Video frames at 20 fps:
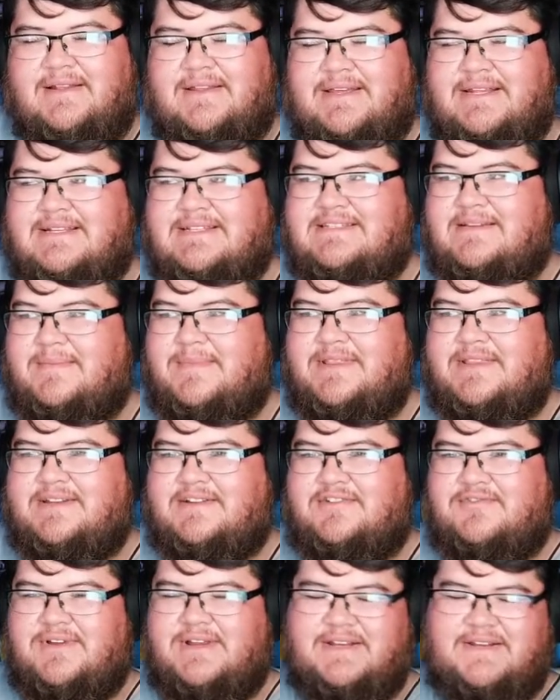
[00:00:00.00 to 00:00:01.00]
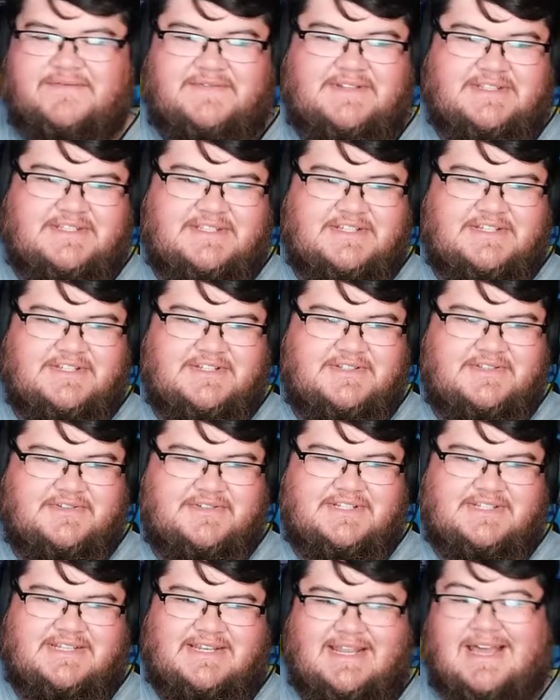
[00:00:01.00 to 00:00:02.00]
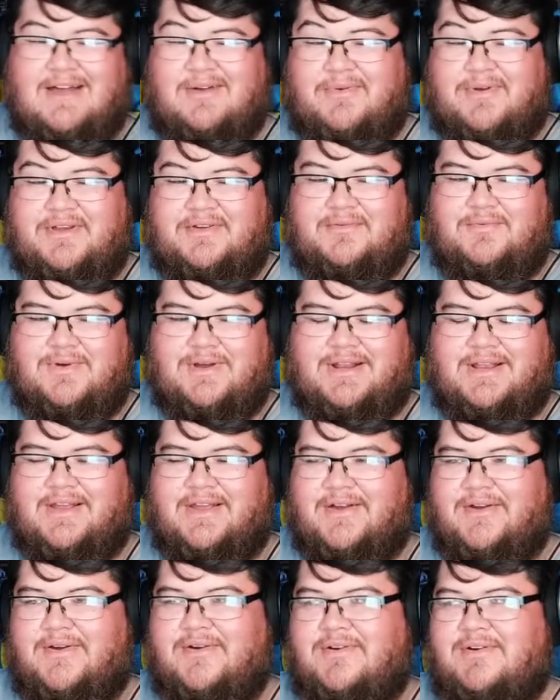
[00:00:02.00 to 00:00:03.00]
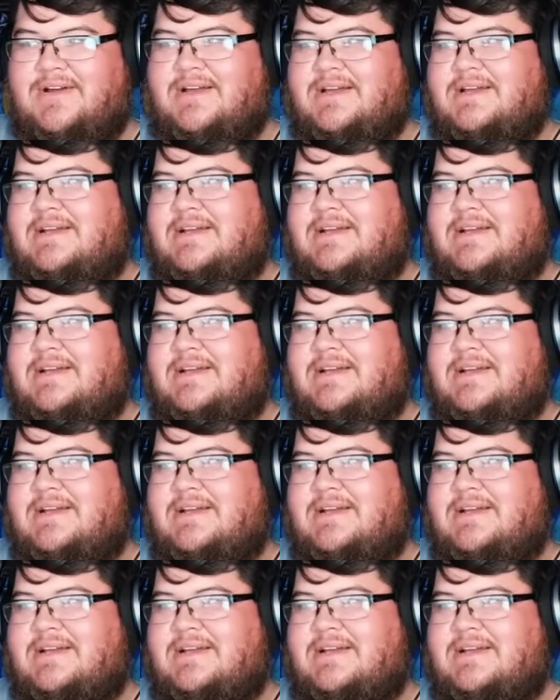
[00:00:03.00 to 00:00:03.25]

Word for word: Like, some of the creative decisions are just not where you'd want to go.